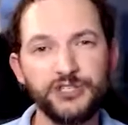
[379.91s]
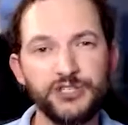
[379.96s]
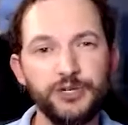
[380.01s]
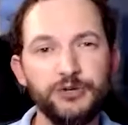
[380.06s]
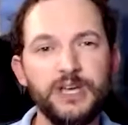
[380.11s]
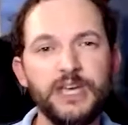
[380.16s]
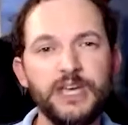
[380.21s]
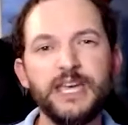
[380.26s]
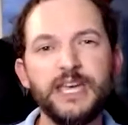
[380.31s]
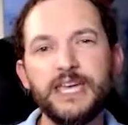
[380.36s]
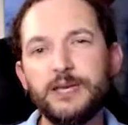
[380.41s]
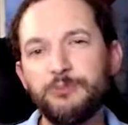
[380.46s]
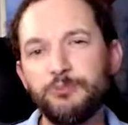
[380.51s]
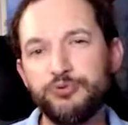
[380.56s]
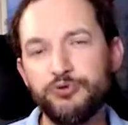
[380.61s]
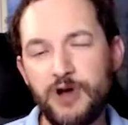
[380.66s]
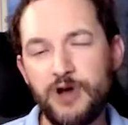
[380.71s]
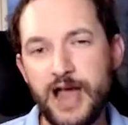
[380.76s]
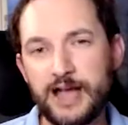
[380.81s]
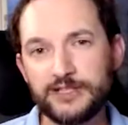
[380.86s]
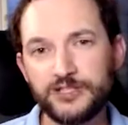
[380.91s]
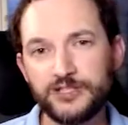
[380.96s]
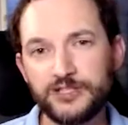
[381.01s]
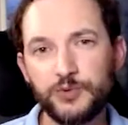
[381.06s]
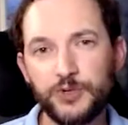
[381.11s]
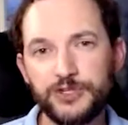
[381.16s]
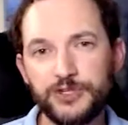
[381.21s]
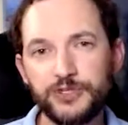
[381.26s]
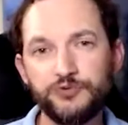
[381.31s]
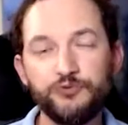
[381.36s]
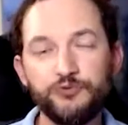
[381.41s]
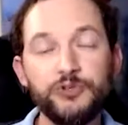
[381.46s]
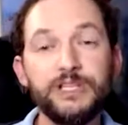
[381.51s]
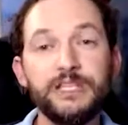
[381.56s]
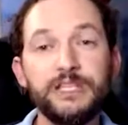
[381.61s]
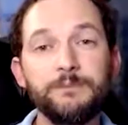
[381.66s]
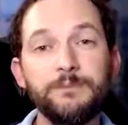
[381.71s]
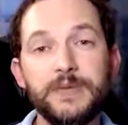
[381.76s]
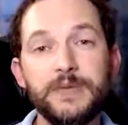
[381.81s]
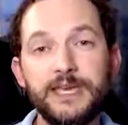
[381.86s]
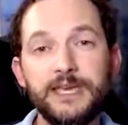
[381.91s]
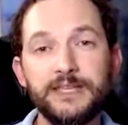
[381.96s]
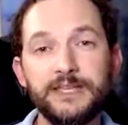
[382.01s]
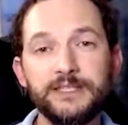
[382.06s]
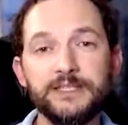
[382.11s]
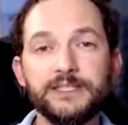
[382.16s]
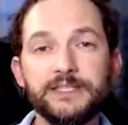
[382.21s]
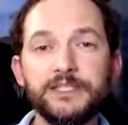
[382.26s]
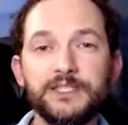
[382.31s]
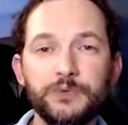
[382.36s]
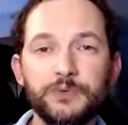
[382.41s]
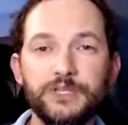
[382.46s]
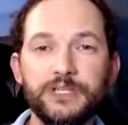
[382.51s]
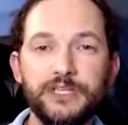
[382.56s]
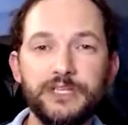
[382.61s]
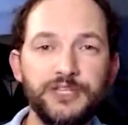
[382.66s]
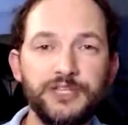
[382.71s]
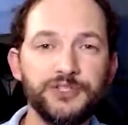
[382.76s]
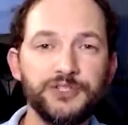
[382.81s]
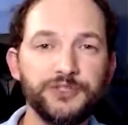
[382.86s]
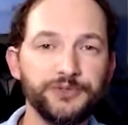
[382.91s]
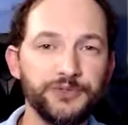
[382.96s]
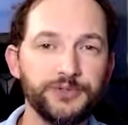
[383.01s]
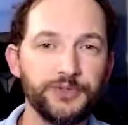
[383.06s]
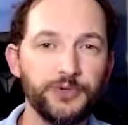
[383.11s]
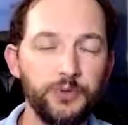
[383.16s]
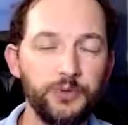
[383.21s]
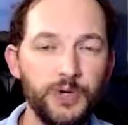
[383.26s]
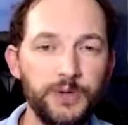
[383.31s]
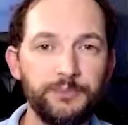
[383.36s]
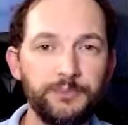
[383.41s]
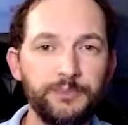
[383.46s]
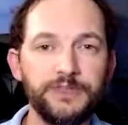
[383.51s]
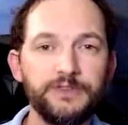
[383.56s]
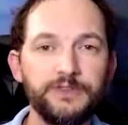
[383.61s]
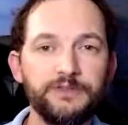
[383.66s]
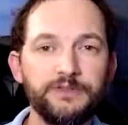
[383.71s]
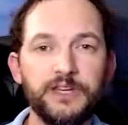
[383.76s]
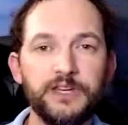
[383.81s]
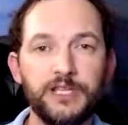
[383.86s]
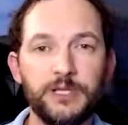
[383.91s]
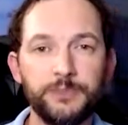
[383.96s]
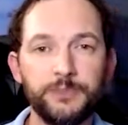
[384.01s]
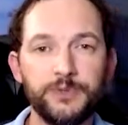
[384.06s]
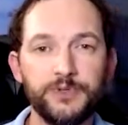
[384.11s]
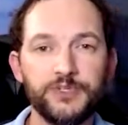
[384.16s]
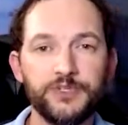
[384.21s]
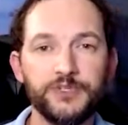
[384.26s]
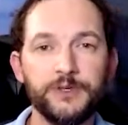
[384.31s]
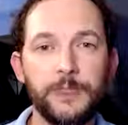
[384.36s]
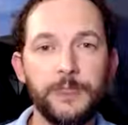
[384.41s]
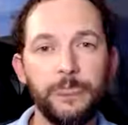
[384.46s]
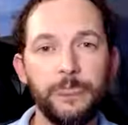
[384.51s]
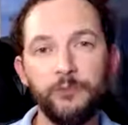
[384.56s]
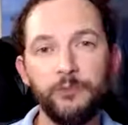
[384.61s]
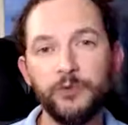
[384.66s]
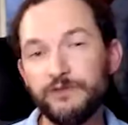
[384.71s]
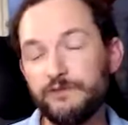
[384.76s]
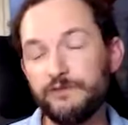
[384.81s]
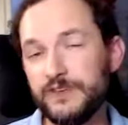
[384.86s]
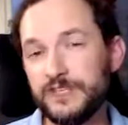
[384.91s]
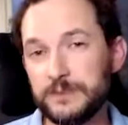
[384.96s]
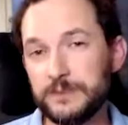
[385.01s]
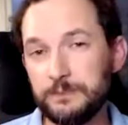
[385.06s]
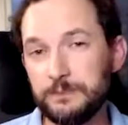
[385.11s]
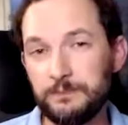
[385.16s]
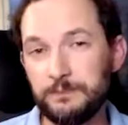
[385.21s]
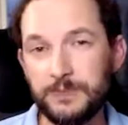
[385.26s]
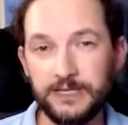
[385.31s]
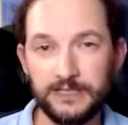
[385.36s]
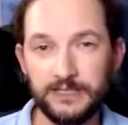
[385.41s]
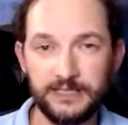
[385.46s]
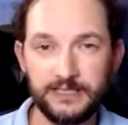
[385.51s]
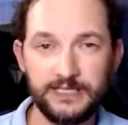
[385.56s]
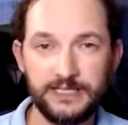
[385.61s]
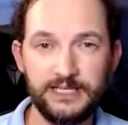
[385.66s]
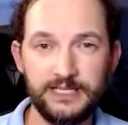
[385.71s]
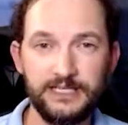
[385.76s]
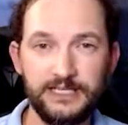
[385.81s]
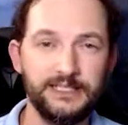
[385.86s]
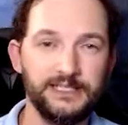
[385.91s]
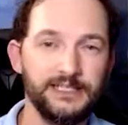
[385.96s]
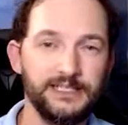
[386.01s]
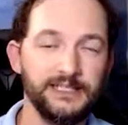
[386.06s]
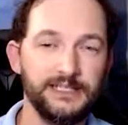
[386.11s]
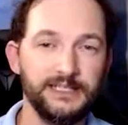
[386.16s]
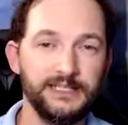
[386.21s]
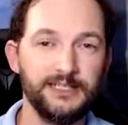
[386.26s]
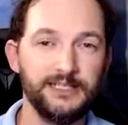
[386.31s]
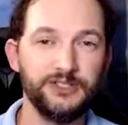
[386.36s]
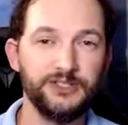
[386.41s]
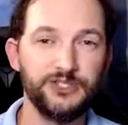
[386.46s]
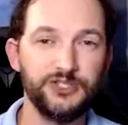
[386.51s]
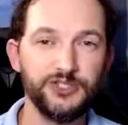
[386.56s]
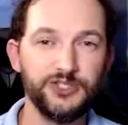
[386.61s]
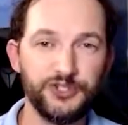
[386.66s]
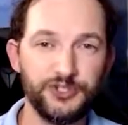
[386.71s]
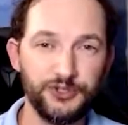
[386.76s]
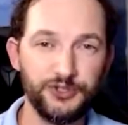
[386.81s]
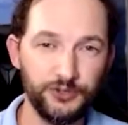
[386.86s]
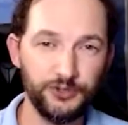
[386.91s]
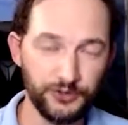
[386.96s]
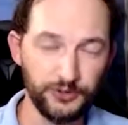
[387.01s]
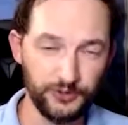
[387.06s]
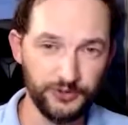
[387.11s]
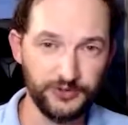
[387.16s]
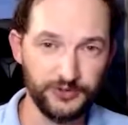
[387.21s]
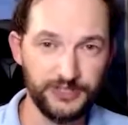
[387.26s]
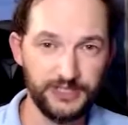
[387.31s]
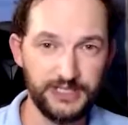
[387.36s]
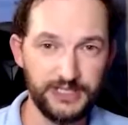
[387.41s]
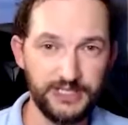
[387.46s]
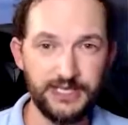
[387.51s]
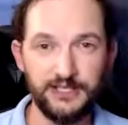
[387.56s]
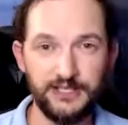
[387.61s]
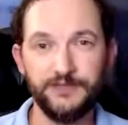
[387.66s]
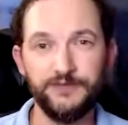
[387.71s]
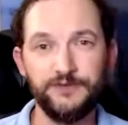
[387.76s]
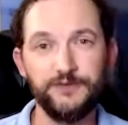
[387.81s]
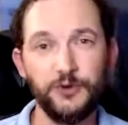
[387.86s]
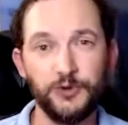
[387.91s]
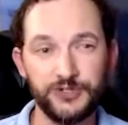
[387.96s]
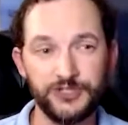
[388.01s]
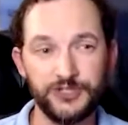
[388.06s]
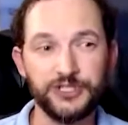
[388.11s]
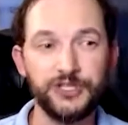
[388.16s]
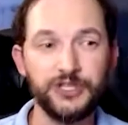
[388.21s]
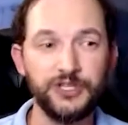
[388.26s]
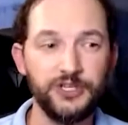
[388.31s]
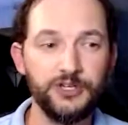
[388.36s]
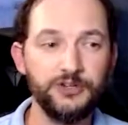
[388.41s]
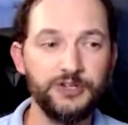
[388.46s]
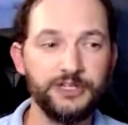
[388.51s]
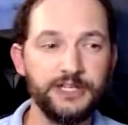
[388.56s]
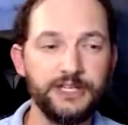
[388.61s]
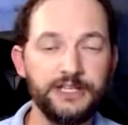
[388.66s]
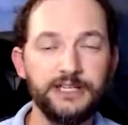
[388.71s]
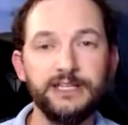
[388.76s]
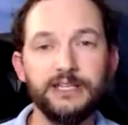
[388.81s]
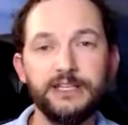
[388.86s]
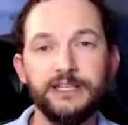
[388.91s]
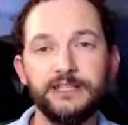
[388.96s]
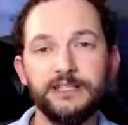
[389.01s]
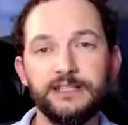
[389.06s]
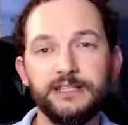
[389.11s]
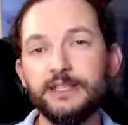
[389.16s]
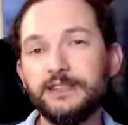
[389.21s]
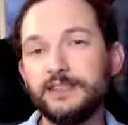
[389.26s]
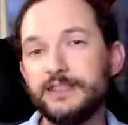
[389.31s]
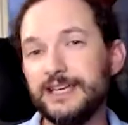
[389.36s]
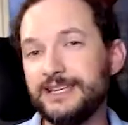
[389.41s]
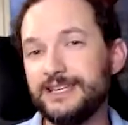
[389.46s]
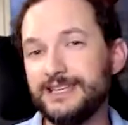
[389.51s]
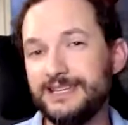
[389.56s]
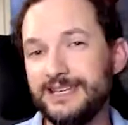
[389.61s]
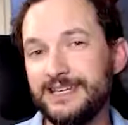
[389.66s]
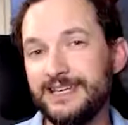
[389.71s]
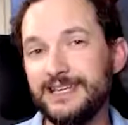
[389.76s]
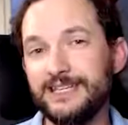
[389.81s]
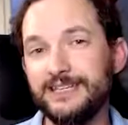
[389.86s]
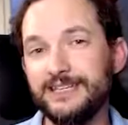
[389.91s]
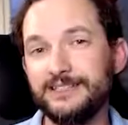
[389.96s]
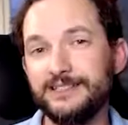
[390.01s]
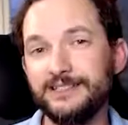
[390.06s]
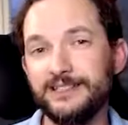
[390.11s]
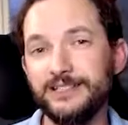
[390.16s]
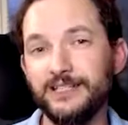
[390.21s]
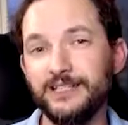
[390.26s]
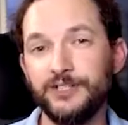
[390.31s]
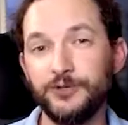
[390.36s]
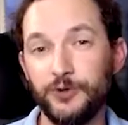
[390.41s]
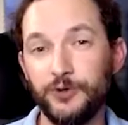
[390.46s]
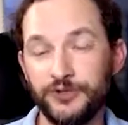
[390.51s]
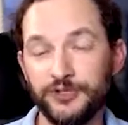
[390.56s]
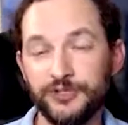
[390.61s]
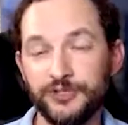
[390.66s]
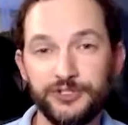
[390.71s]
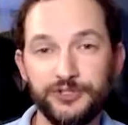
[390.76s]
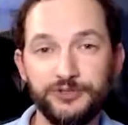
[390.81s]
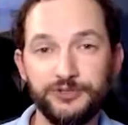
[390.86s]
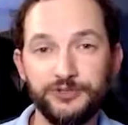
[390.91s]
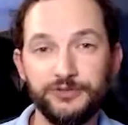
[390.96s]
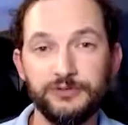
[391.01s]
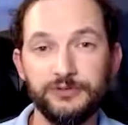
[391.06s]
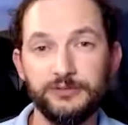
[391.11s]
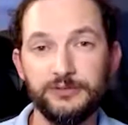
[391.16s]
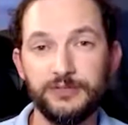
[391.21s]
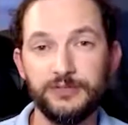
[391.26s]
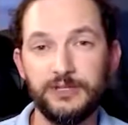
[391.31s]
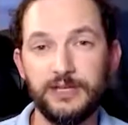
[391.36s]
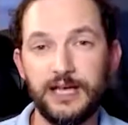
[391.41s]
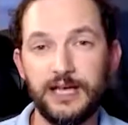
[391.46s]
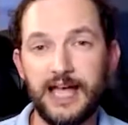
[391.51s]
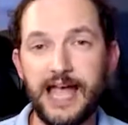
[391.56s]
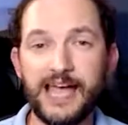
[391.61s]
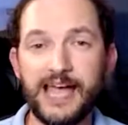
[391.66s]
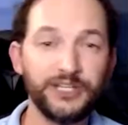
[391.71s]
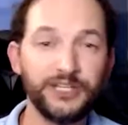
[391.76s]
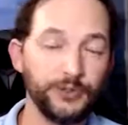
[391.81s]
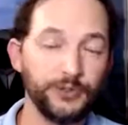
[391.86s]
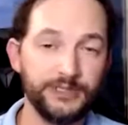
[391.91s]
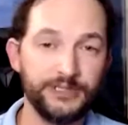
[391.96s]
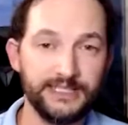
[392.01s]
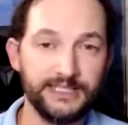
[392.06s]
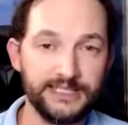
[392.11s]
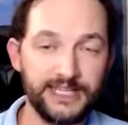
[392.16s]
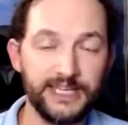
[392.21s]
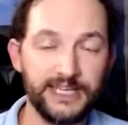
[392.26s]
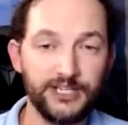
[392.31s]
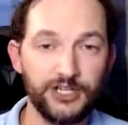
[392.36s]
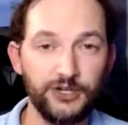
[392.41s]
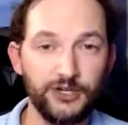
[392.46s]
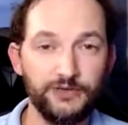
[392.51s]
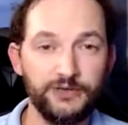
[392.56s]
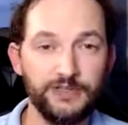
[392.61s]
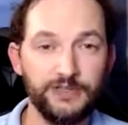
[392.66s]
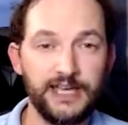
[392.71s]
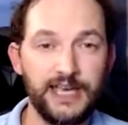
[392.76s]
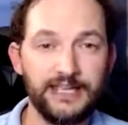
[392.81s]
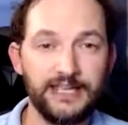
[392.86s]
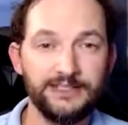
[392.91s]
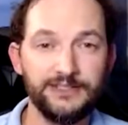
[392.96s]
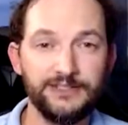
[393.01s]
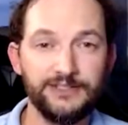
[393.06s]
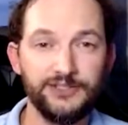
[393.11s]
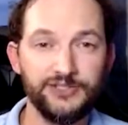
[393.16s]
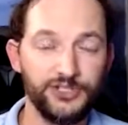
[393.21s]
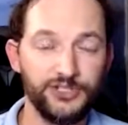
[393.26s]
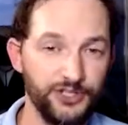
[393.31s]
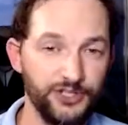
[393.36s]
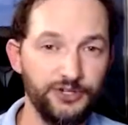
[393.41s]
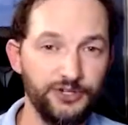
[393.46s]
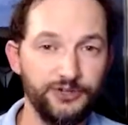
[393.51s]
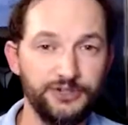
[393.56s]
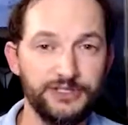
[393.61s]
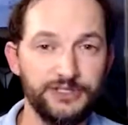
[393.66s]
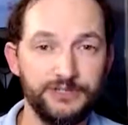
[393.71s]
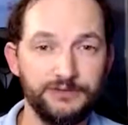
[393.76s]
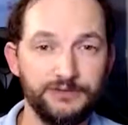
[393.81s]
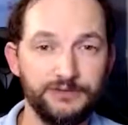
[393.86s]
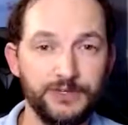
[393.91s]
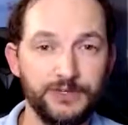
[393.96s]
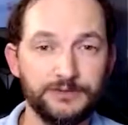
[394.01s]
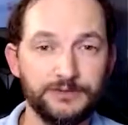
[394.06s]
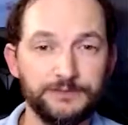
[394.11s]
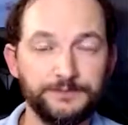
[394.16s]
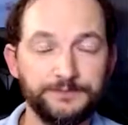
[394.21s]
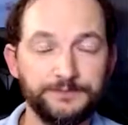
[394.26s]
So in practice, what this really means is that we need to equip developers with visibility and tools for security that they need in order to adequately take over that security role.